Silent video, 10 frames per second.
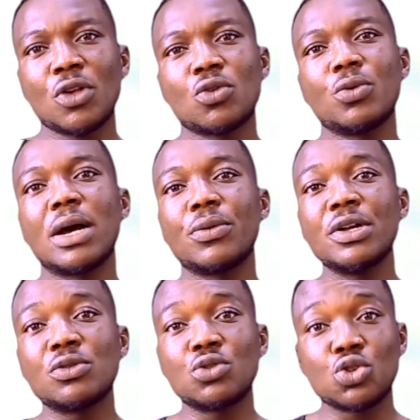So we are
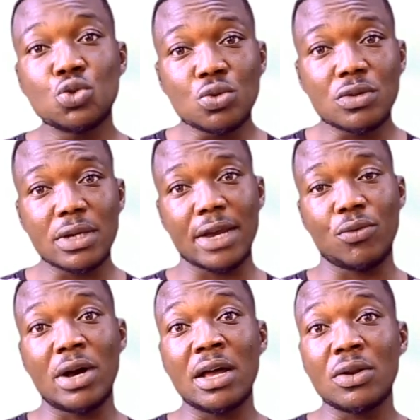going to choose
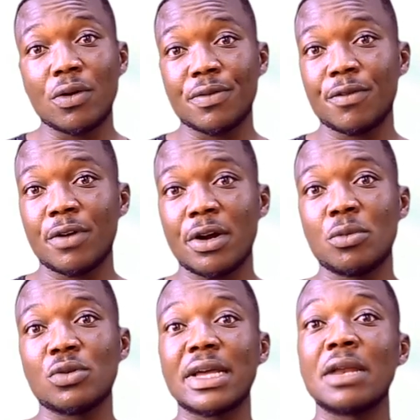one of the
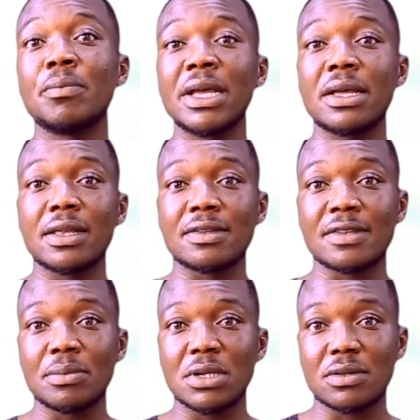variables and make it the
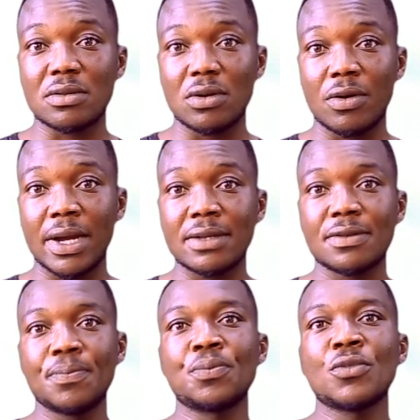subject, all
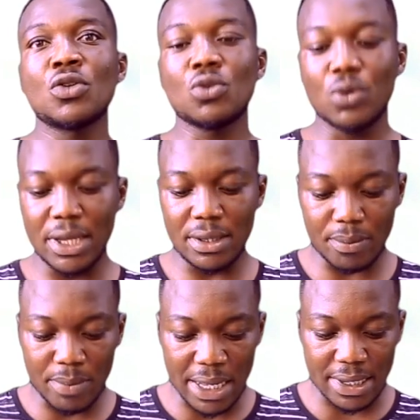right? So in
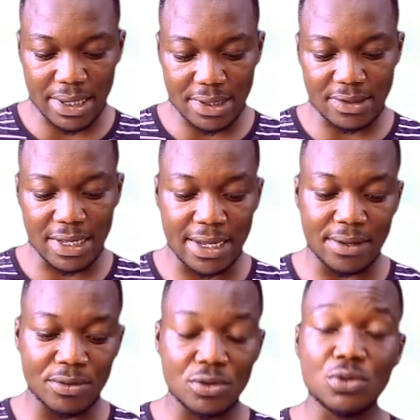my case,
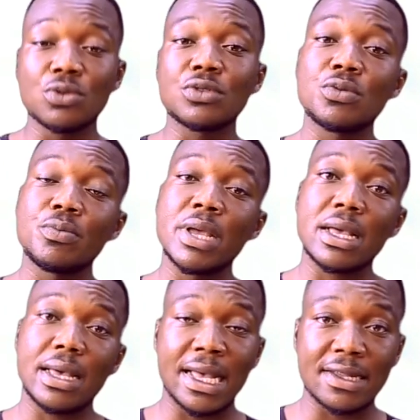I chose to
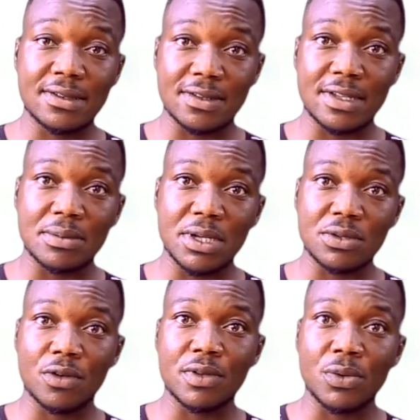make x the
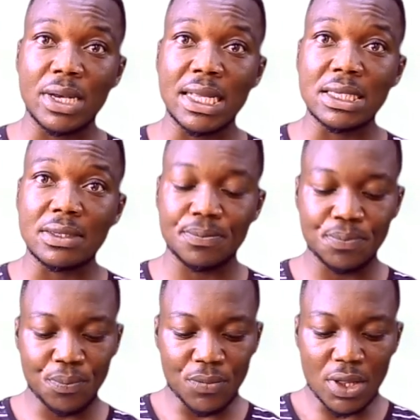subject of the relation.
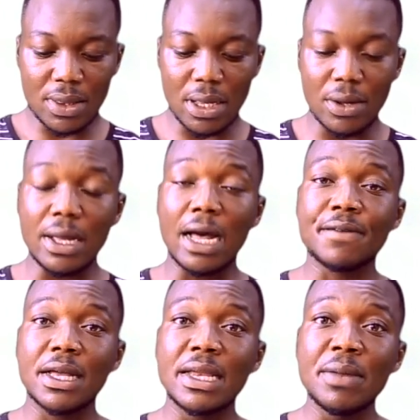Now,
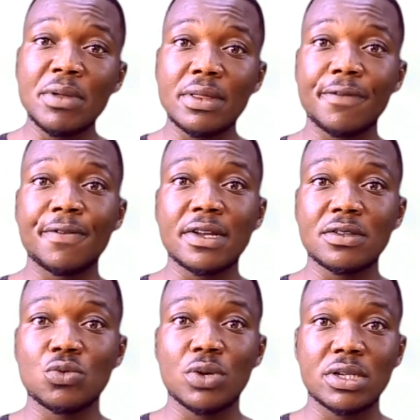after naming the
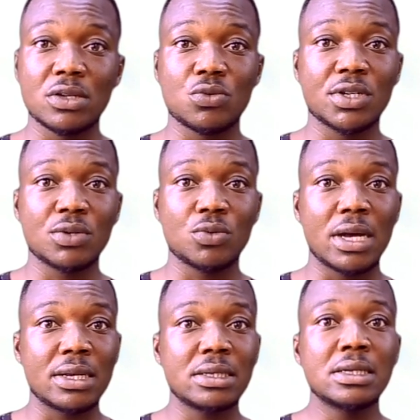first equation, equation
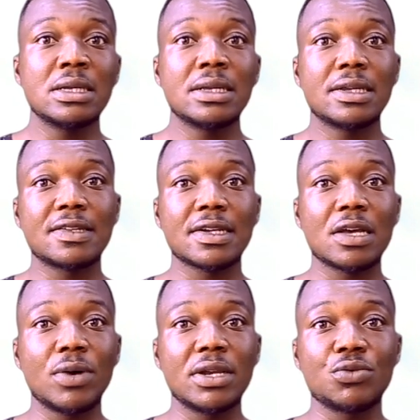1, the
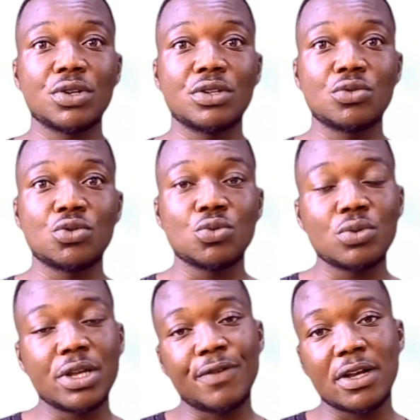second one, equation
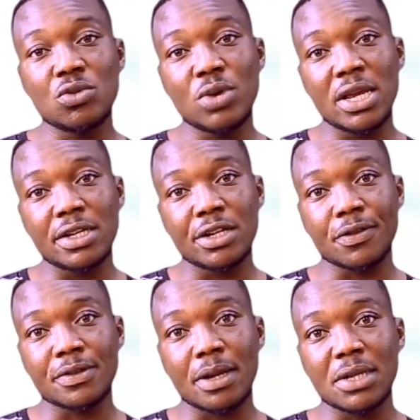2, if I do any change
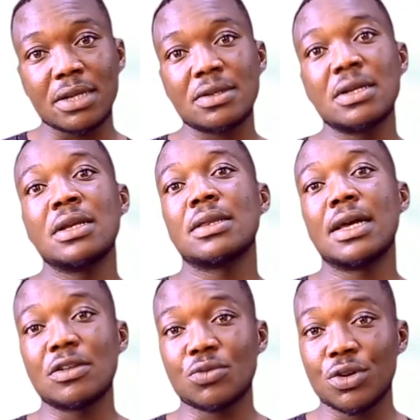of subject,
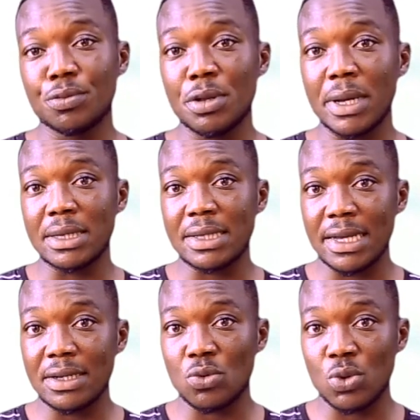that is going to be
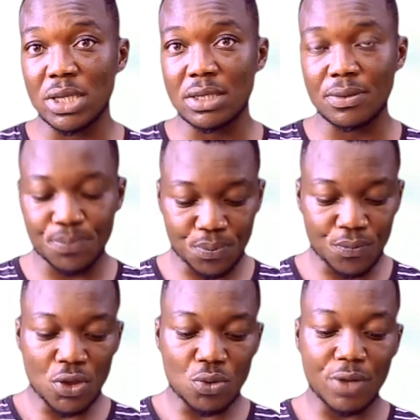third equation.
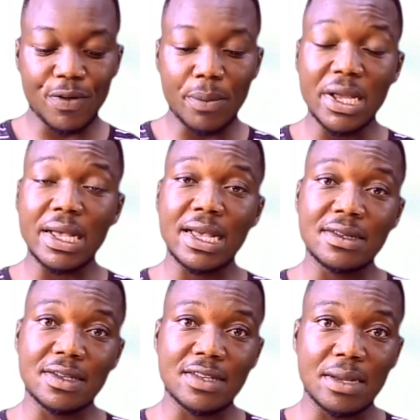So if I make
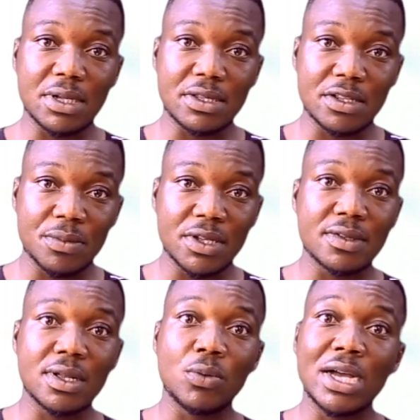x the subject, it
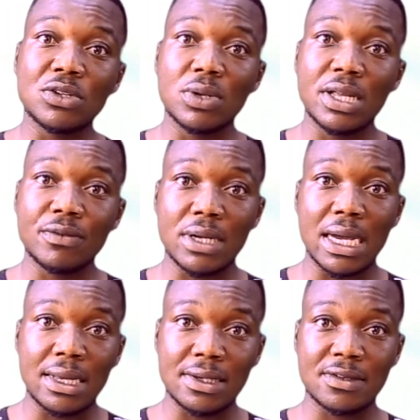means the y should leave to
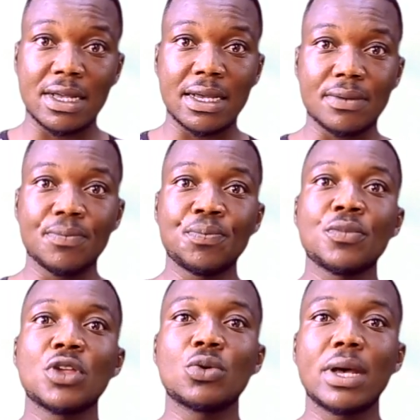the other side.
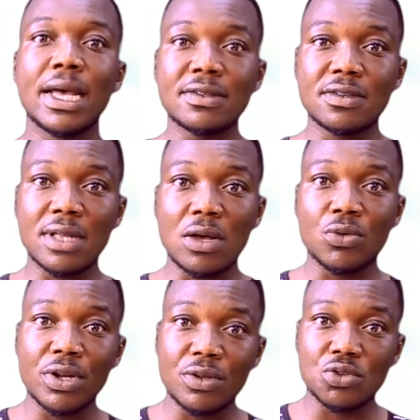So x is now
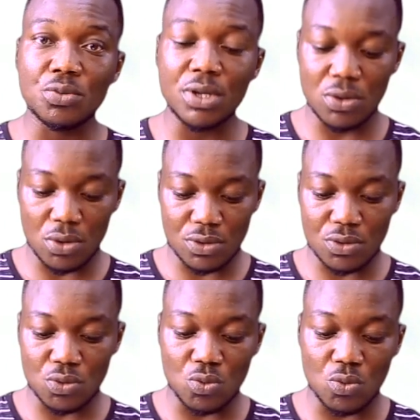going to be equal
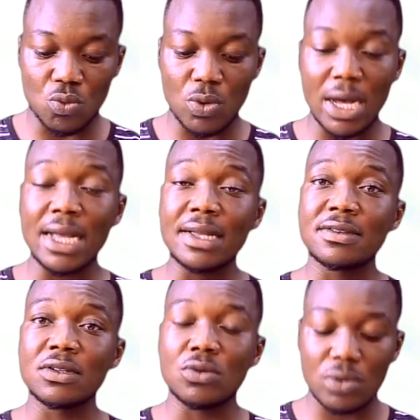to
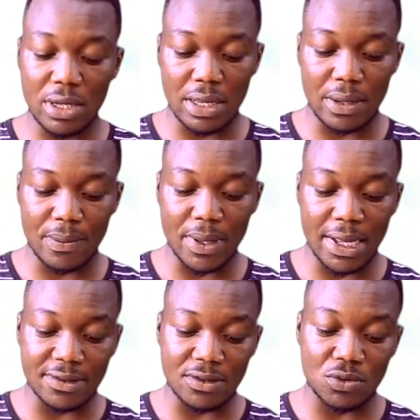x
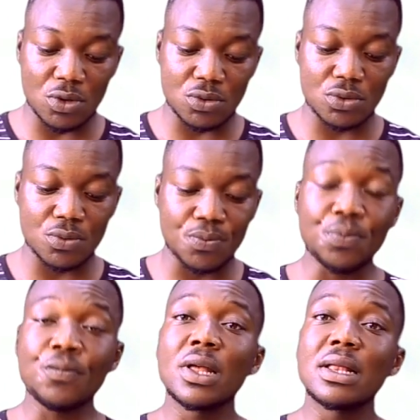is equal to
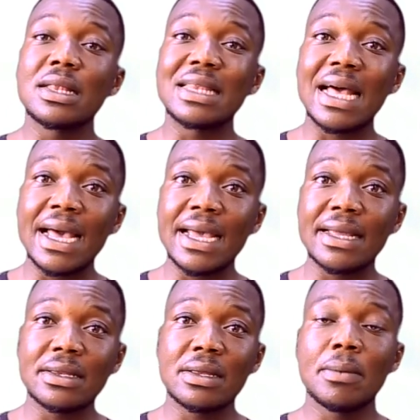
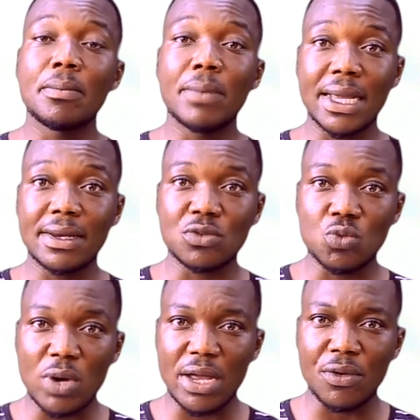9 minus
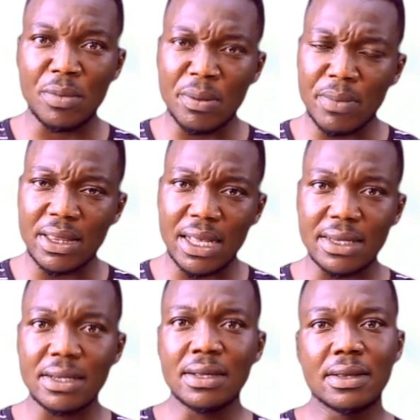y. Remember that